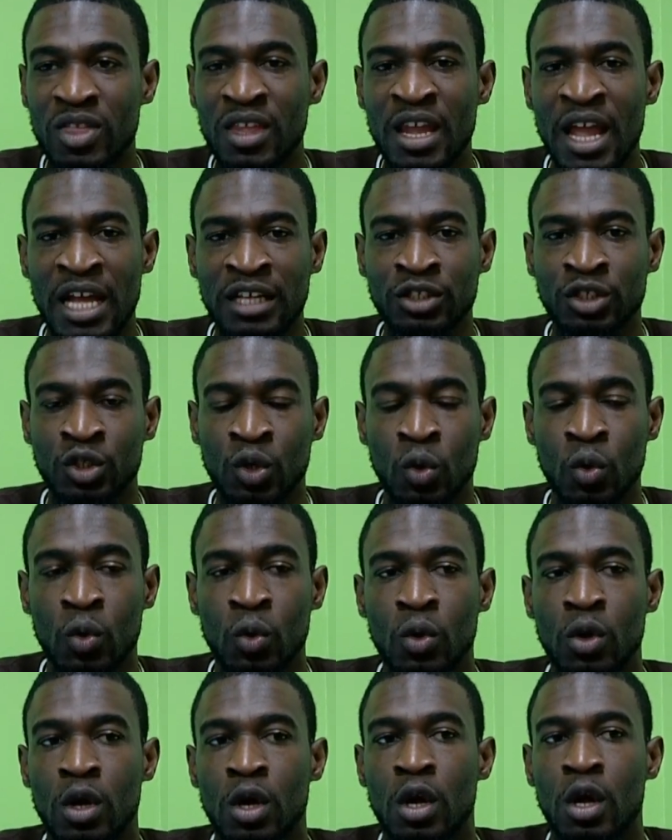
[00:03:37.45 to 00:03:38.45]
And so
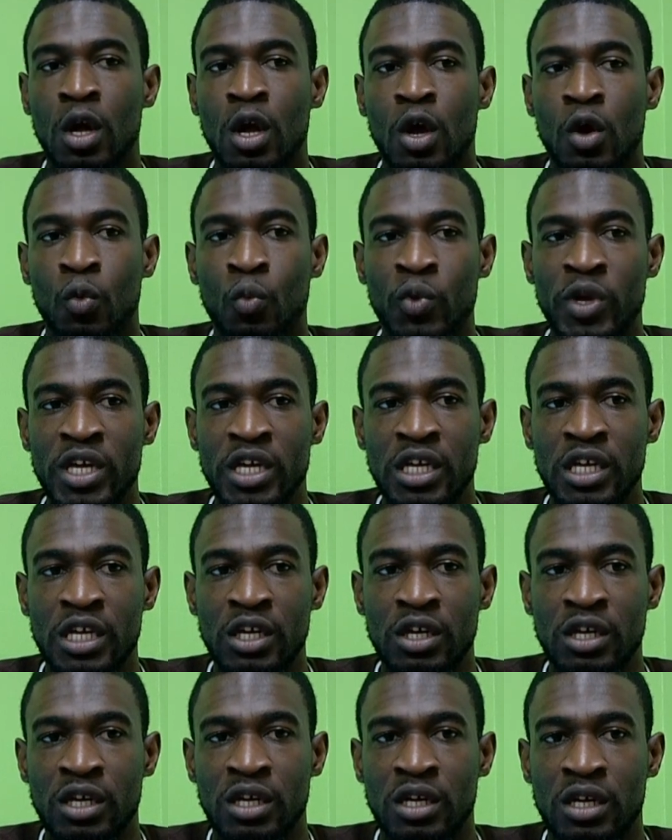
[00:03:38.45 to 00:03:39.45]

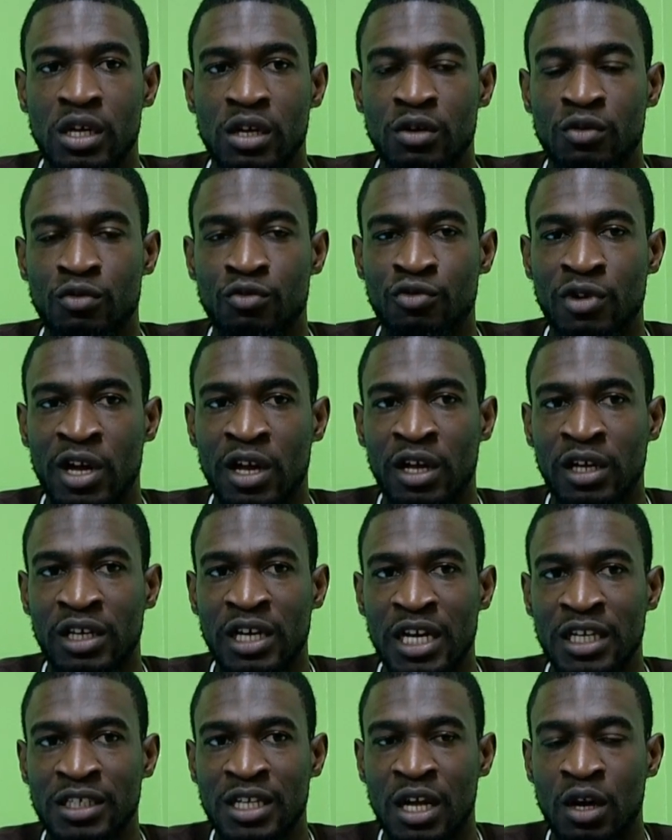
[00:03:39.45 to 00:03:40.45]
we
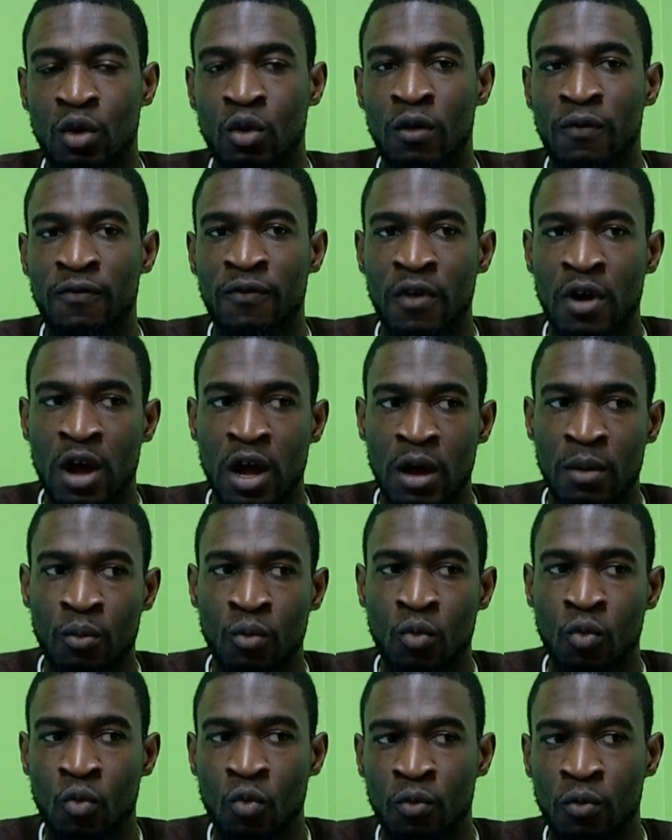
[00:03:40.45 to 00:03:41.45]
recognize that our
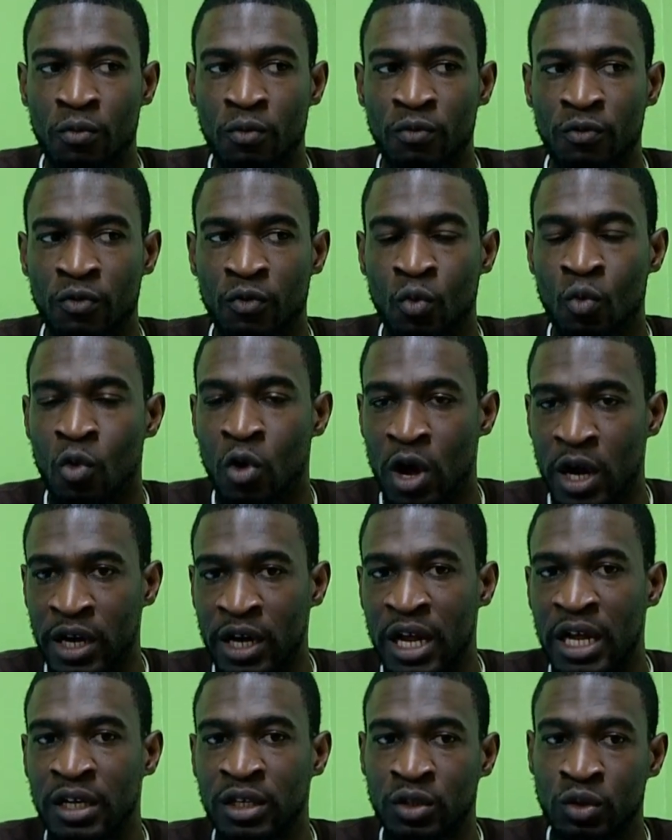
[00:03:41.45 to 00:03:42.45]
Form 1
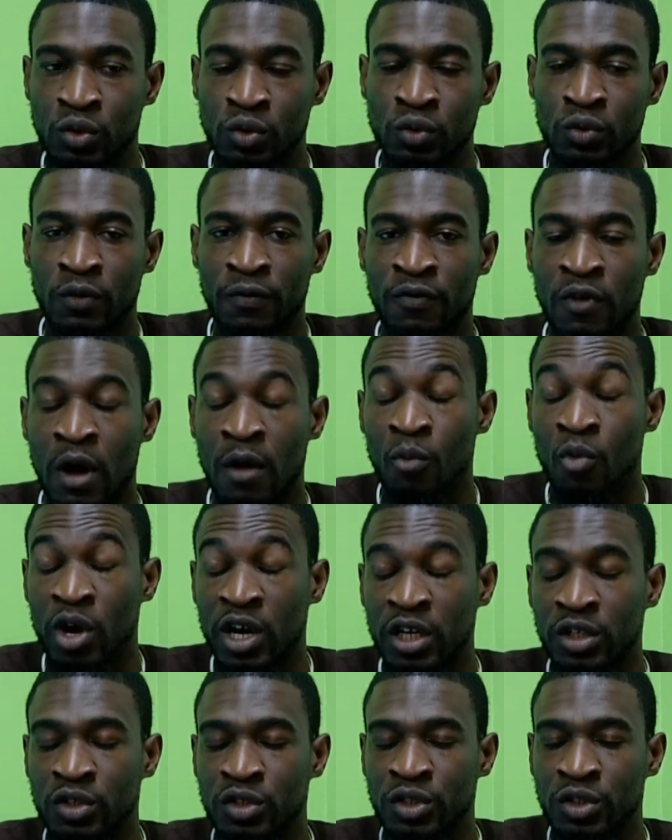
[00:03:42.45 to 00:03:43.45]
and
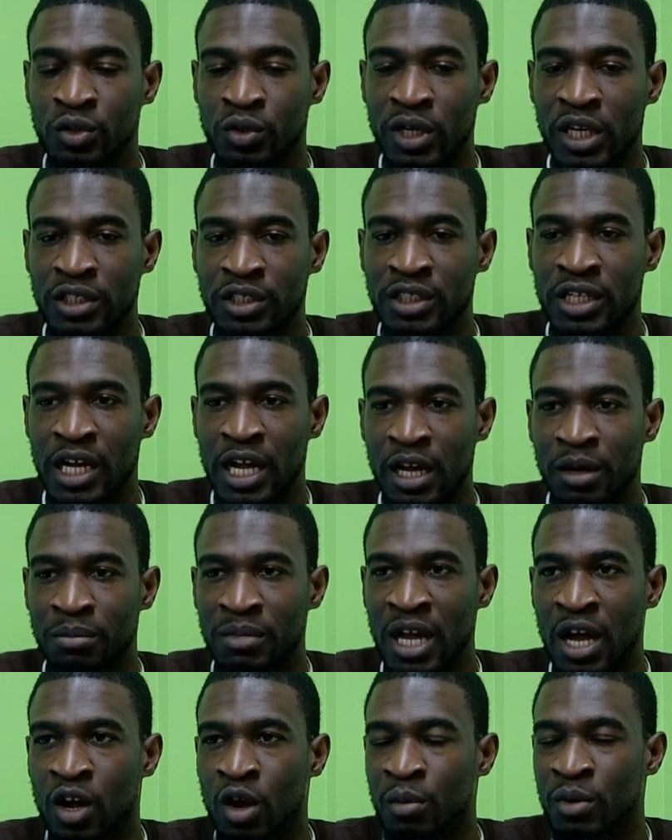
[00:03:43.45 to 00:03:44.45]
2 students, they can be
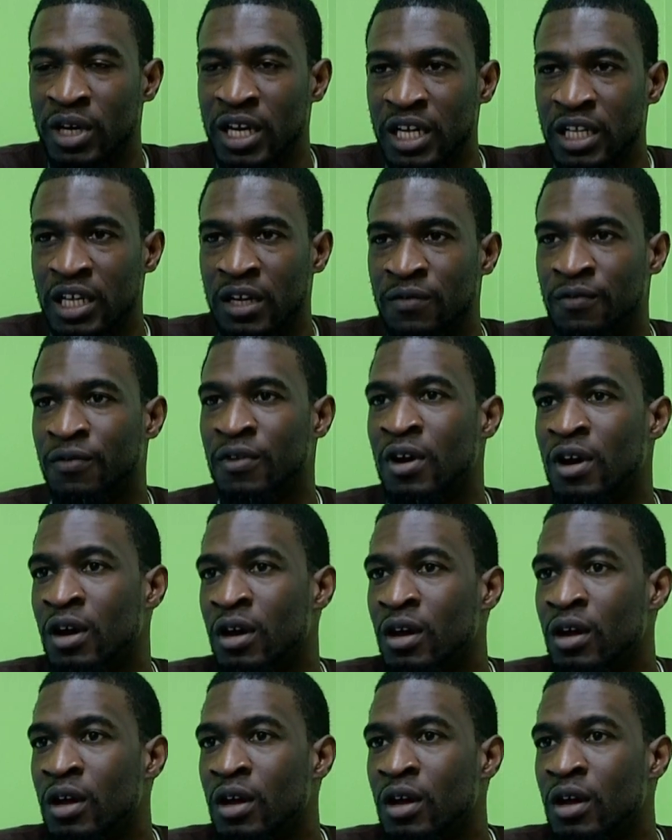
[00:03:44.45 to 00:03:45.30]
accommodated for